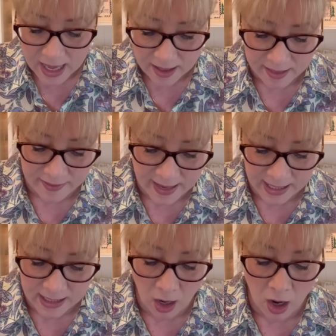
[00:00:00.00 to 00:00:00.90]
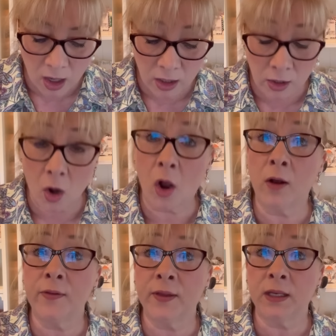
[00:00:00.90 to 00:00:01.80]
Then our
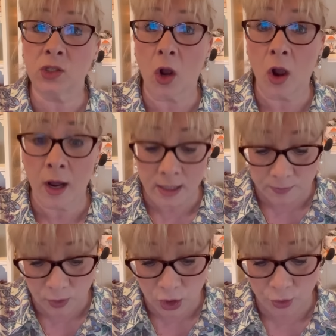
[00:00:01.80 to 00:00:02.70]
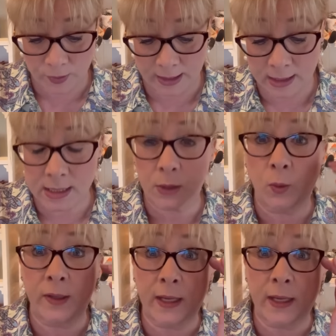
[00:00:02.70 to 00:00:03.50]
All Things Autumn retreat with